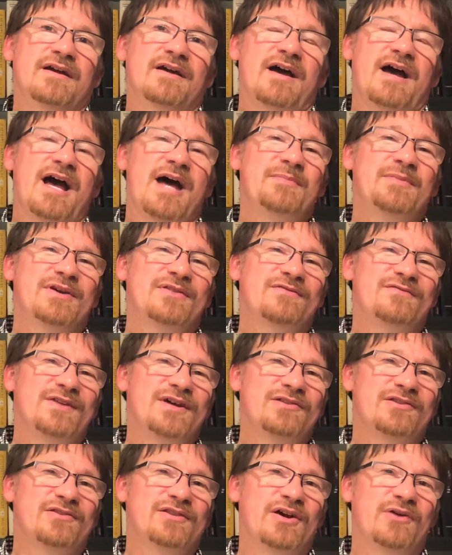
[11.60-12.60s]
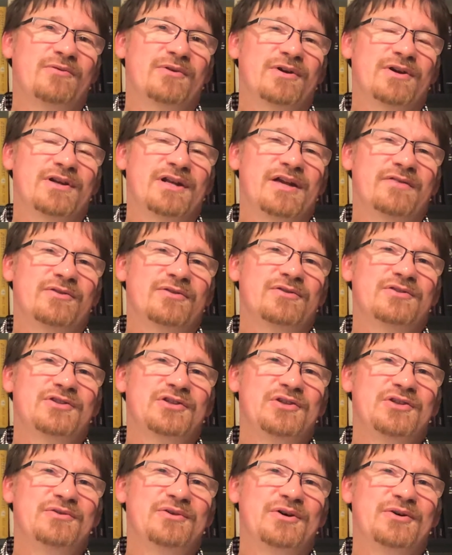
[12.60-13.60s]
I'm convinced that we're never
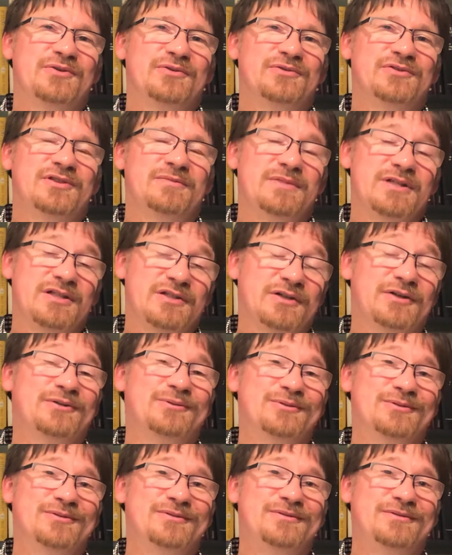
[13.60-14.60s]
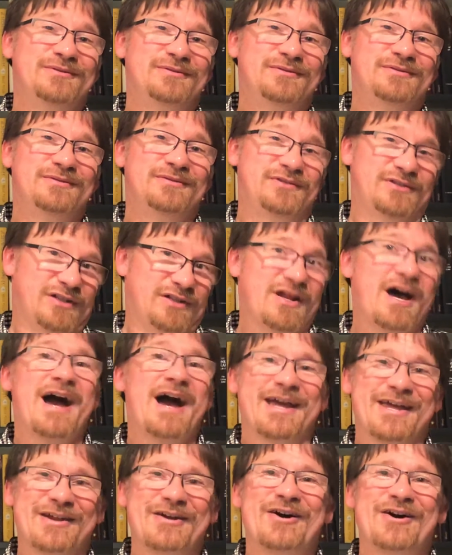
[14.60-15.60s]
too old to be told to
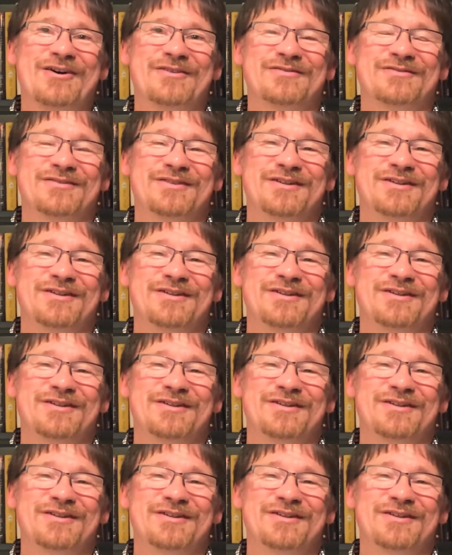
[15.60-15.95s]
knock it off.